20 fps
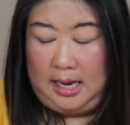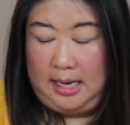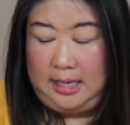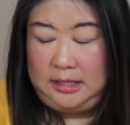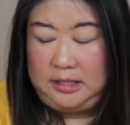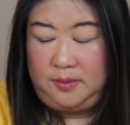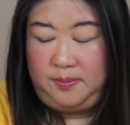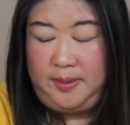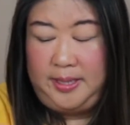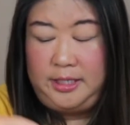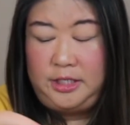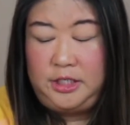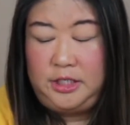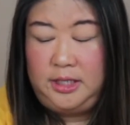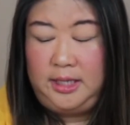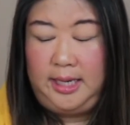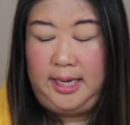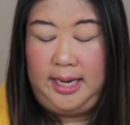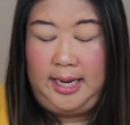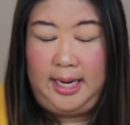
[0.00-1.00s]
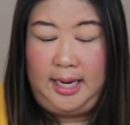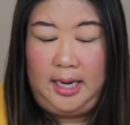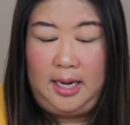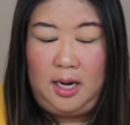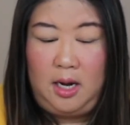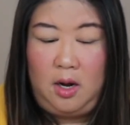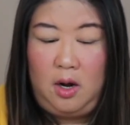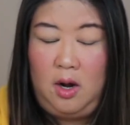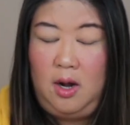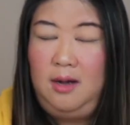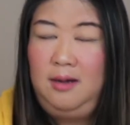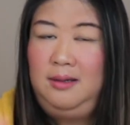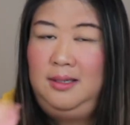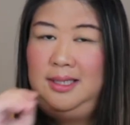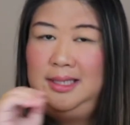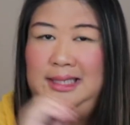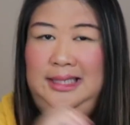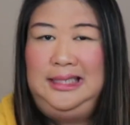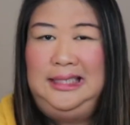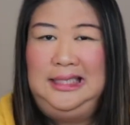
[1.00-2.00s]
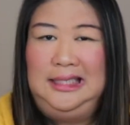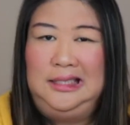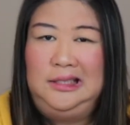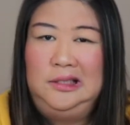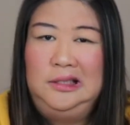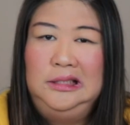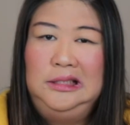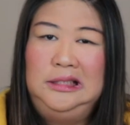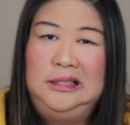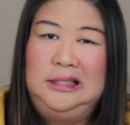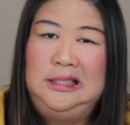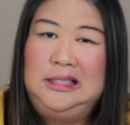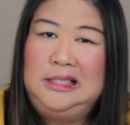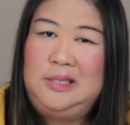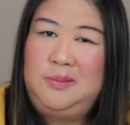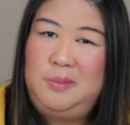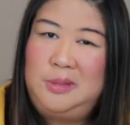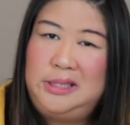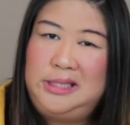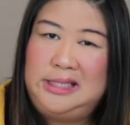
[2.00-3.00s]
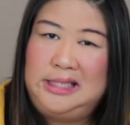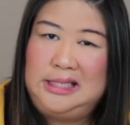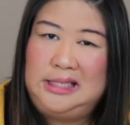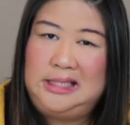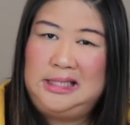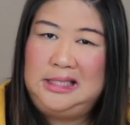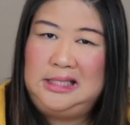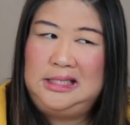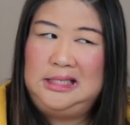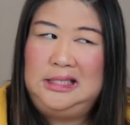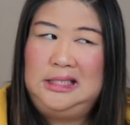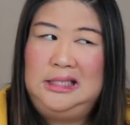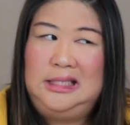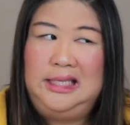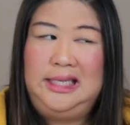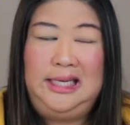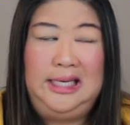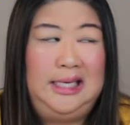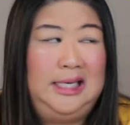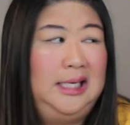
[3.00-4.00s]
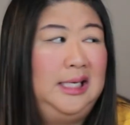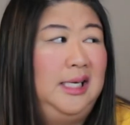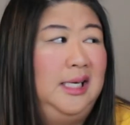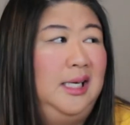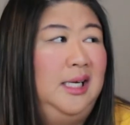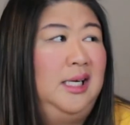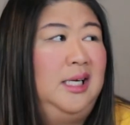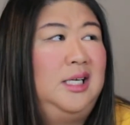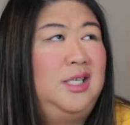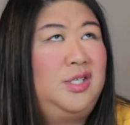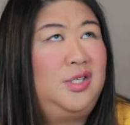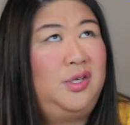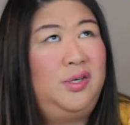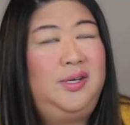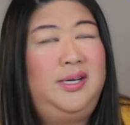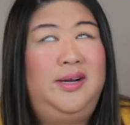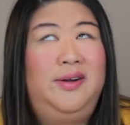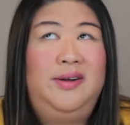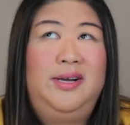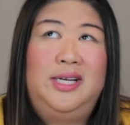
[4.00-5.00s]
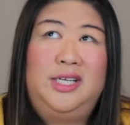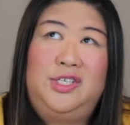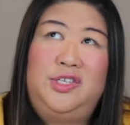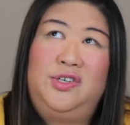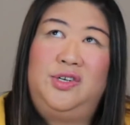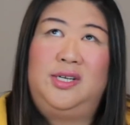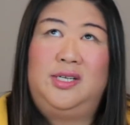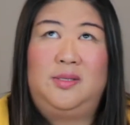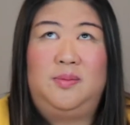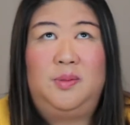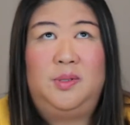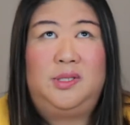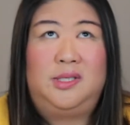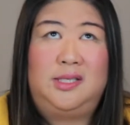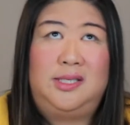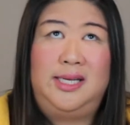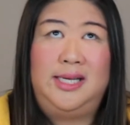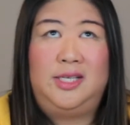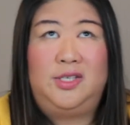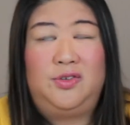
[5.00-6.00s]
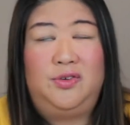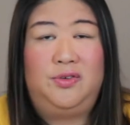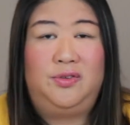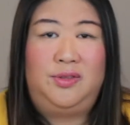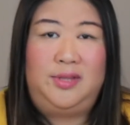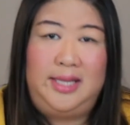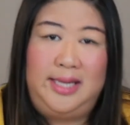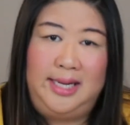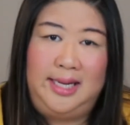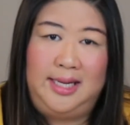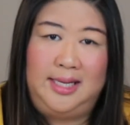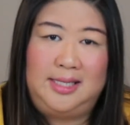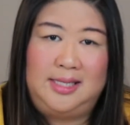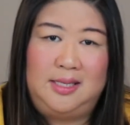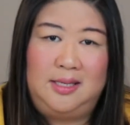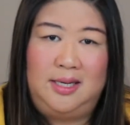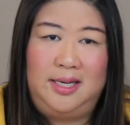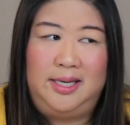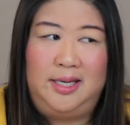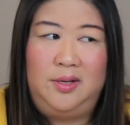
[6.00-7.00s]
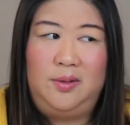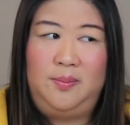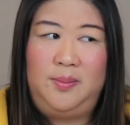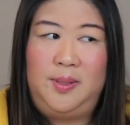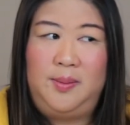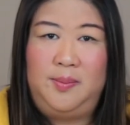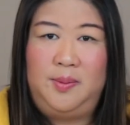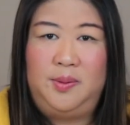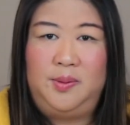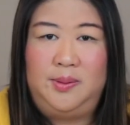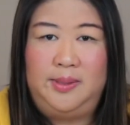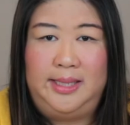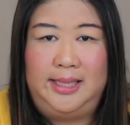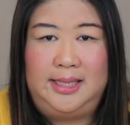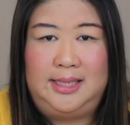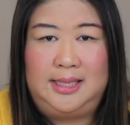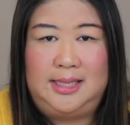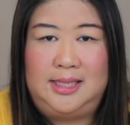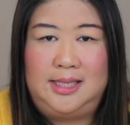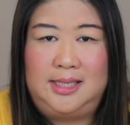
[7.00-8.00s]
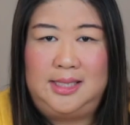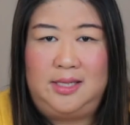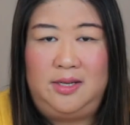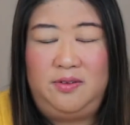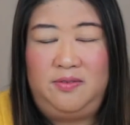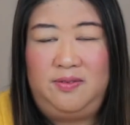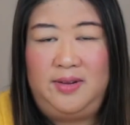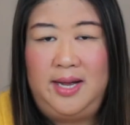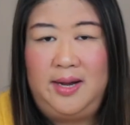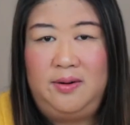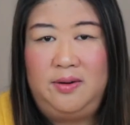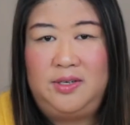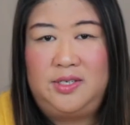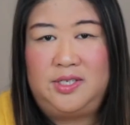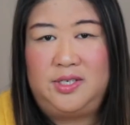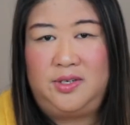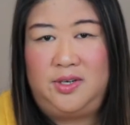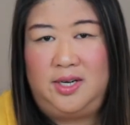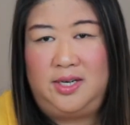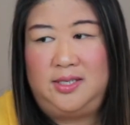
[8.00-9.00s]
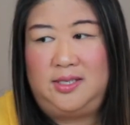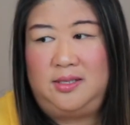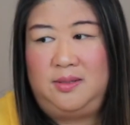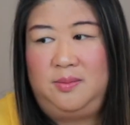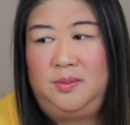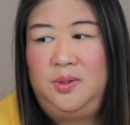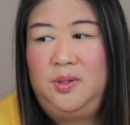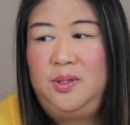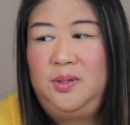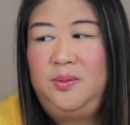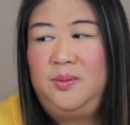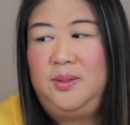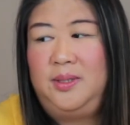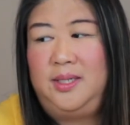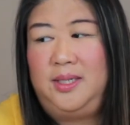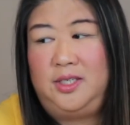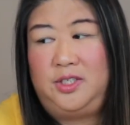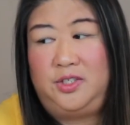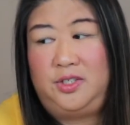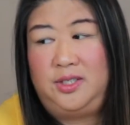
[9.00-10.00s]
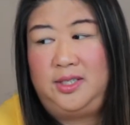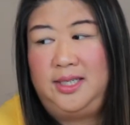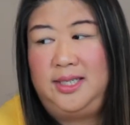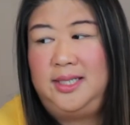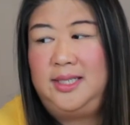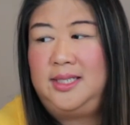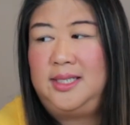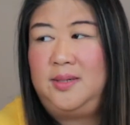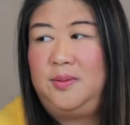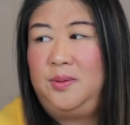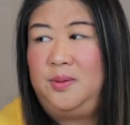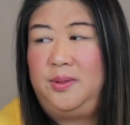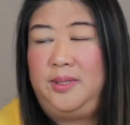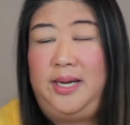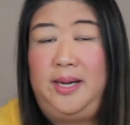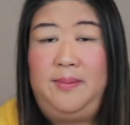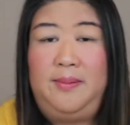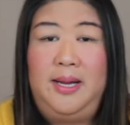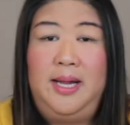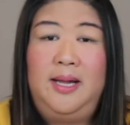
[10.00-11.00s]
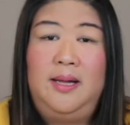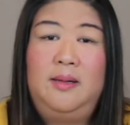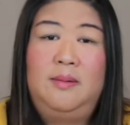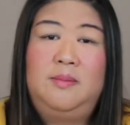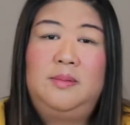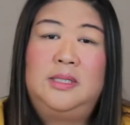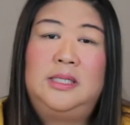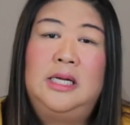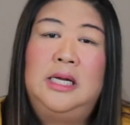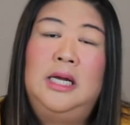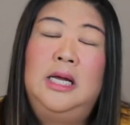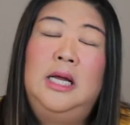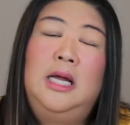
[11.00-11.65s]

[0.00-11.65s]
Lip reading: Especially, you know, you're not supposed to, like, certain areas you're not supposed to take certain things. And I know people who like to steal flowers across the border when they shouldn't. I won't name names.